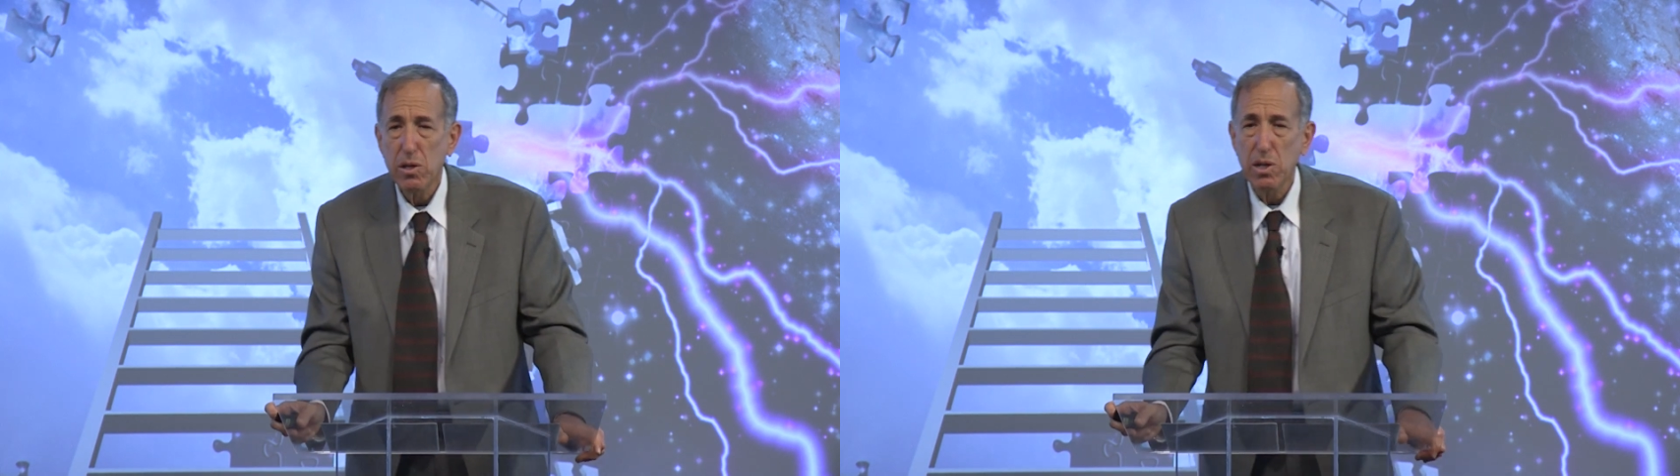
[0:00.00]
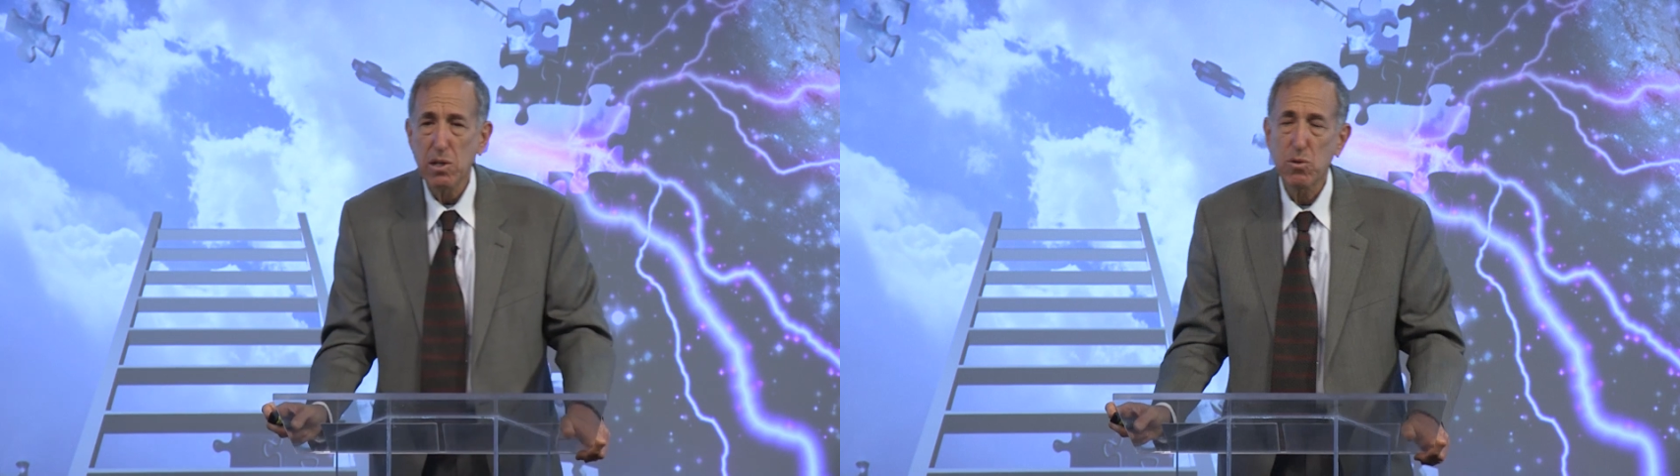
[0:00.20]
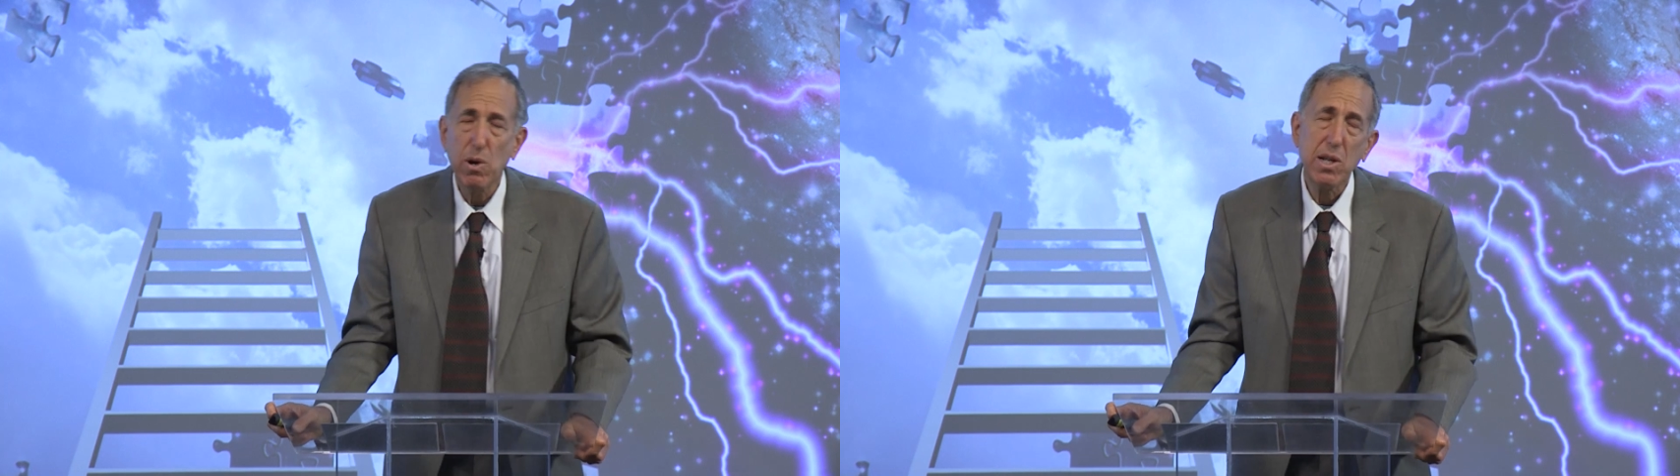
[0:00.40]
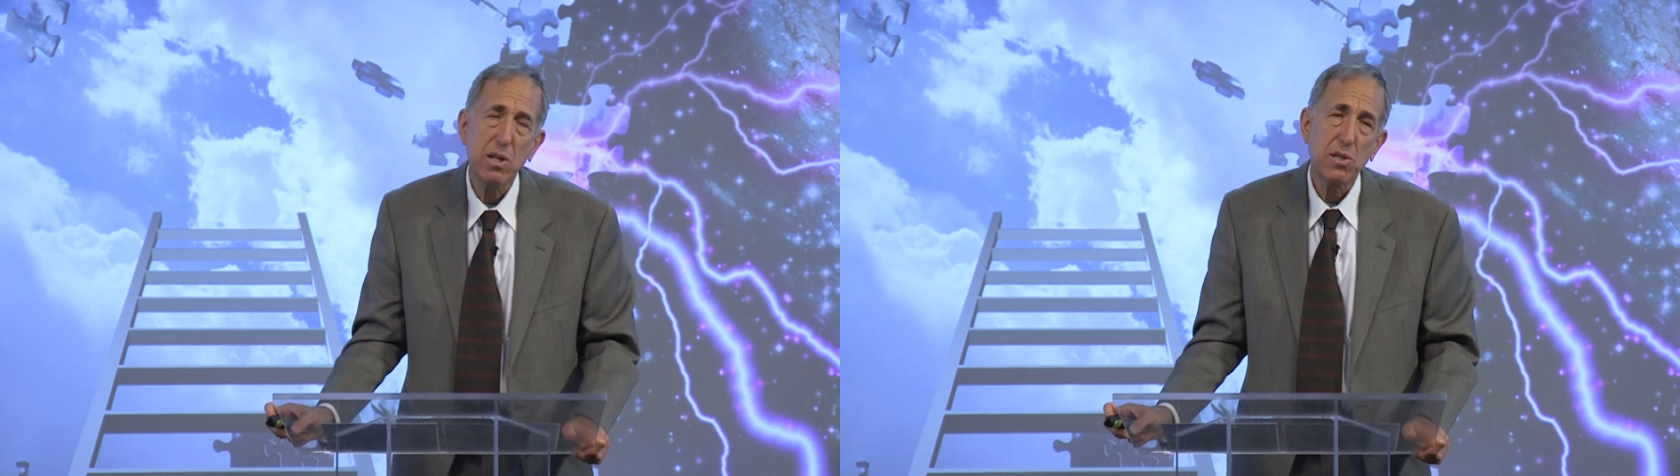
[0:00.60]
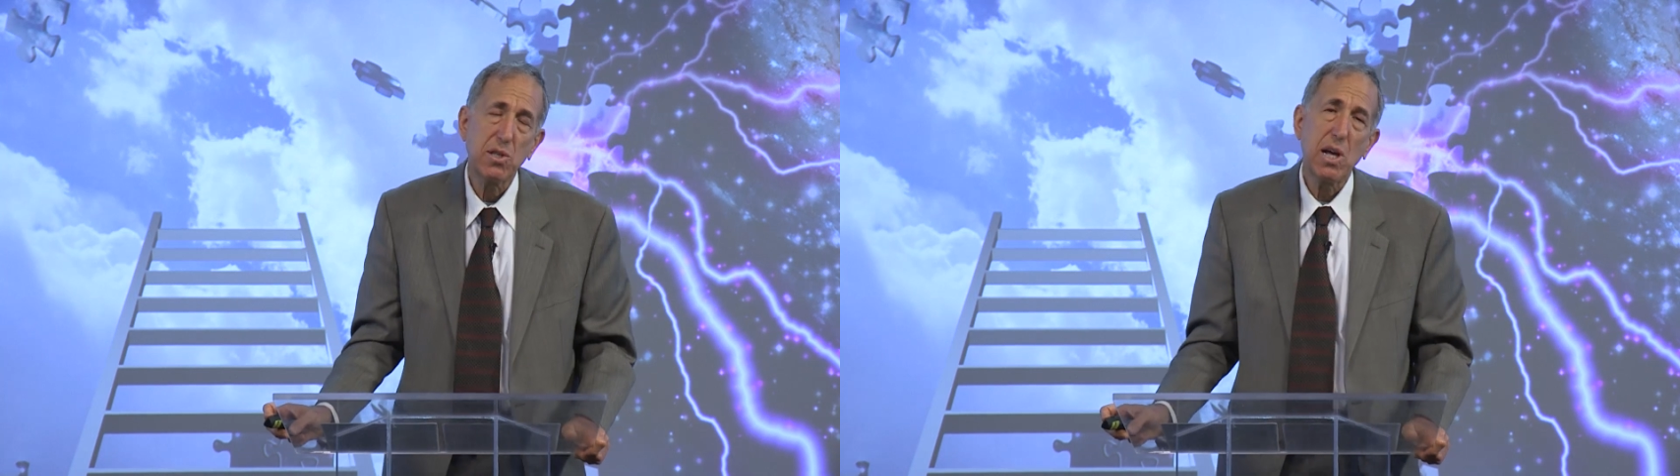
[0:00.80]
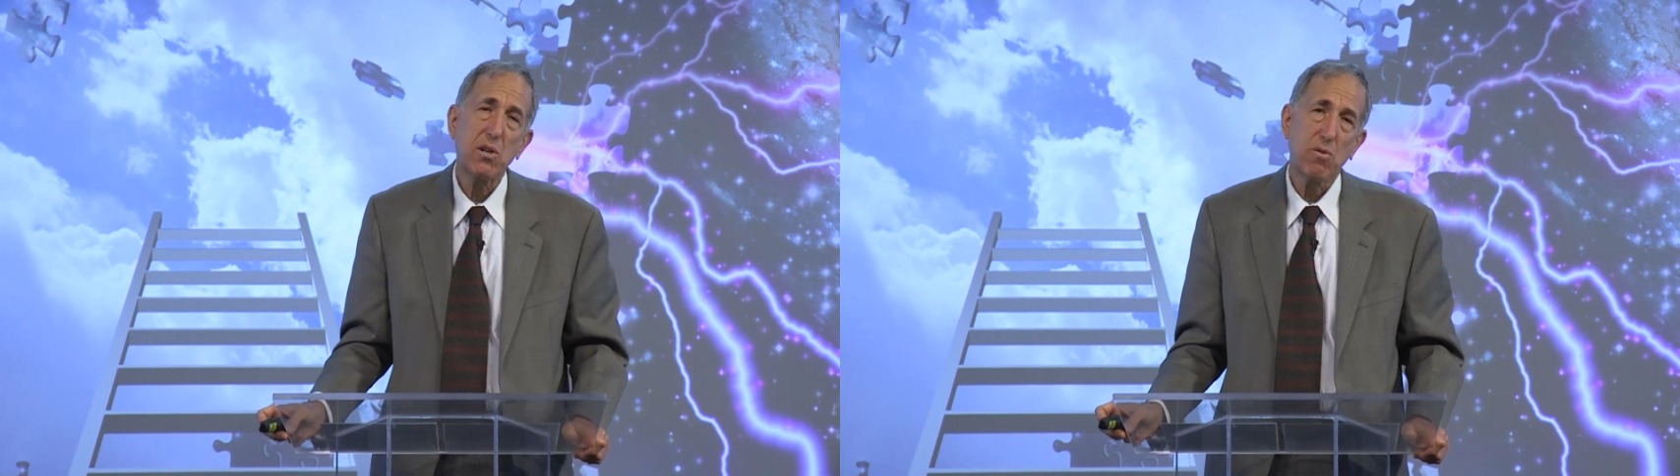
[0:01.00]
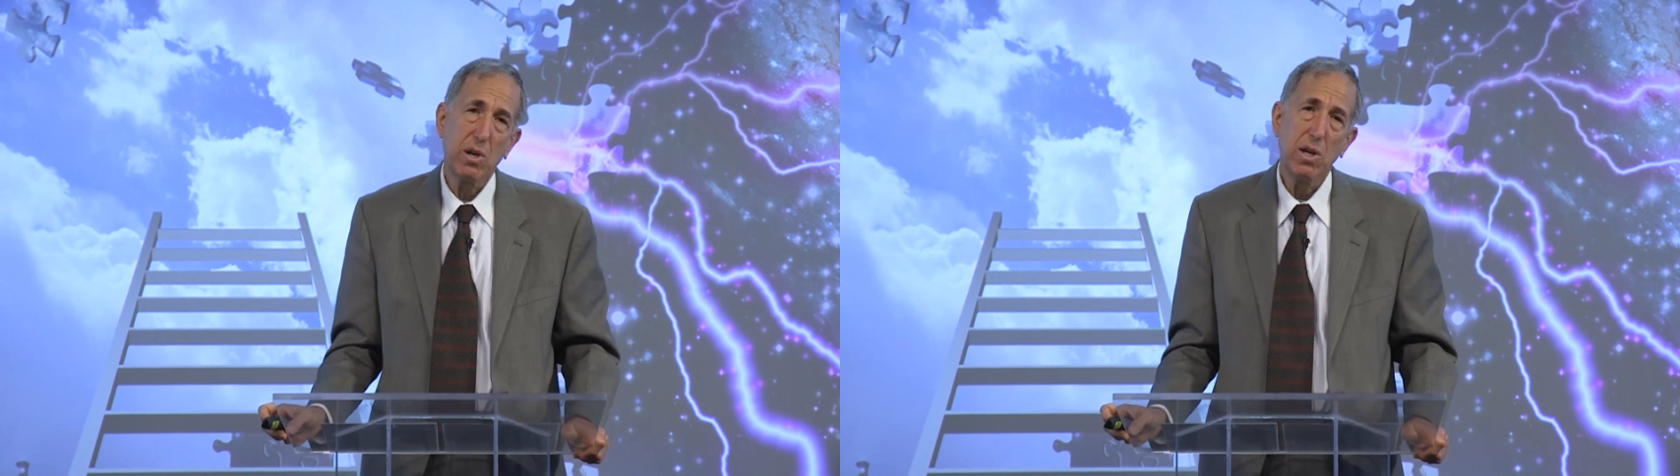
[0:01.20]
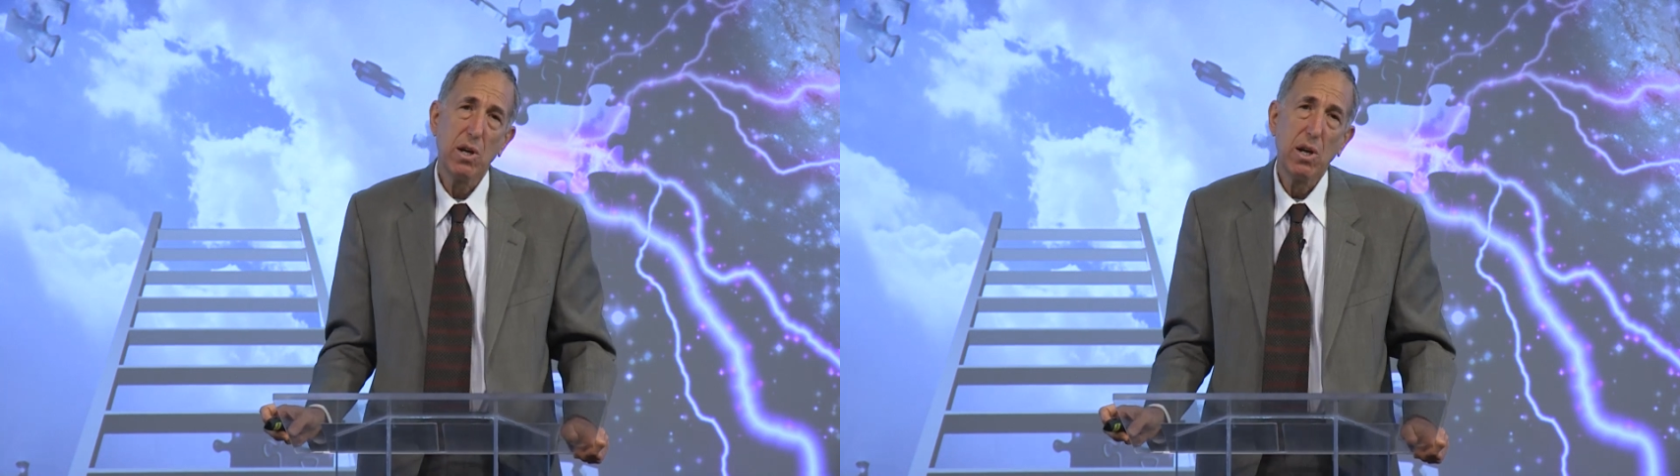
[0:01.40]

20th century,